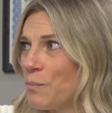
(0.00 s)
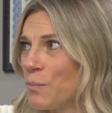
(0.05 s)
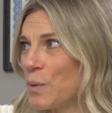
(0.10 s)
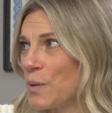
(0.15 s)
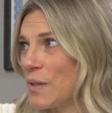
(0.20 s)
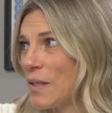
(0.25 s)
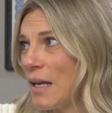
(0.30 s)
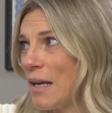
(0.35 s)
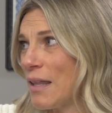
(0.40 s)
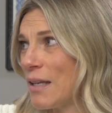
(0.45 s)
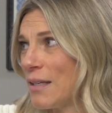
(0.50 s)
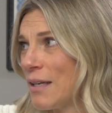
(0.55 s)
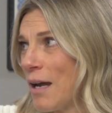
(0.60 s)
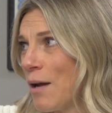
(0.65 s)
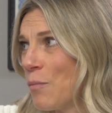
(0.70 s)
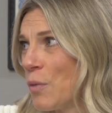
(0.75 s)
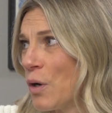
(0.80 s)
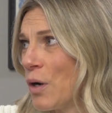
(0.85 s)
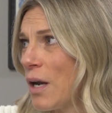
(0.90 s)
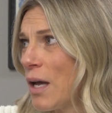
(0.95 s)
of the
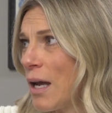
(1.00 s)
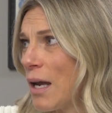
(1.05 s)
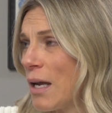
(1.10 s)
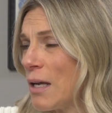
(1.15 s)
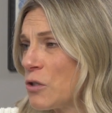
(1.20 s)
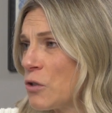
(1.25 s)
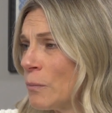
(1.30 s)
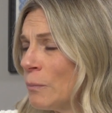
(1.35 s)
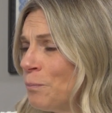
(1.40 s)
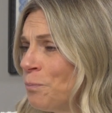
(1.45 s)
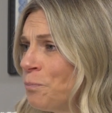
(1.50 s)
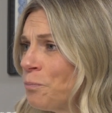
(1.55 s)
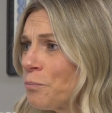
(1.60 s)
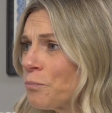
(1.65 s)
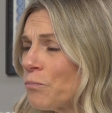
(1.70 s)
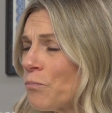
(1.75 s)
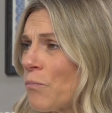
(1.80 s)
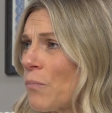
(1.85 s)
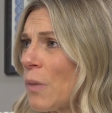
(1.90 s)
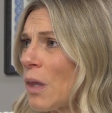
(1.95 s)
time they're nice,
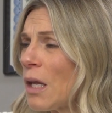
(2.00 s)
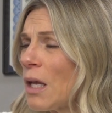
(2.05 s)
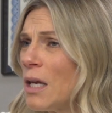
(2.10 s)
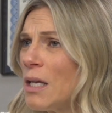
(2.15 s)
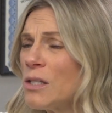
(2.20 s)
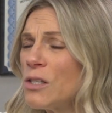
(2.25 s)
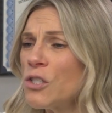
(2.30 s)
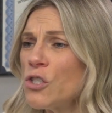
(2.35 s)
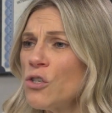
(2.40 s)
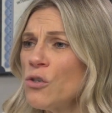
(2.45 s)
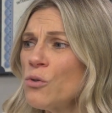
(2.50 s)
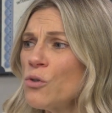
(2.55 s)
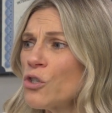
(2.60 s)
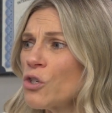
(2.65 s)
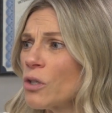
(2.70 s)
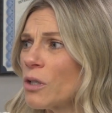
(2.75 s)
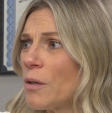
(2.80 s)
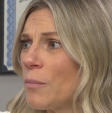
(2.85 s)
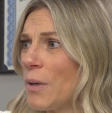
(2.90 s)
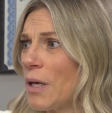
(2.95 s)
it's
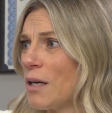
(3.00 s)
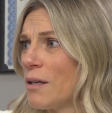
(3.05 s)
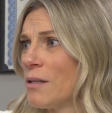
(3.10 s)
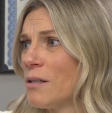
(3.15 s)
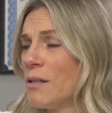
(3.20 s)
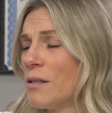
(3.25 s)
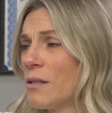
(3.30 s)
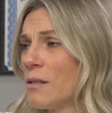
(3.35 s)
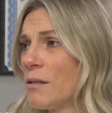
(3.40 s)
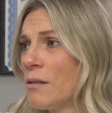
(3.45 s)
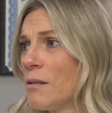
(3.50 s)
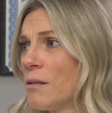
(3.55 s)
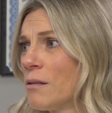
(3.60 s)
usually because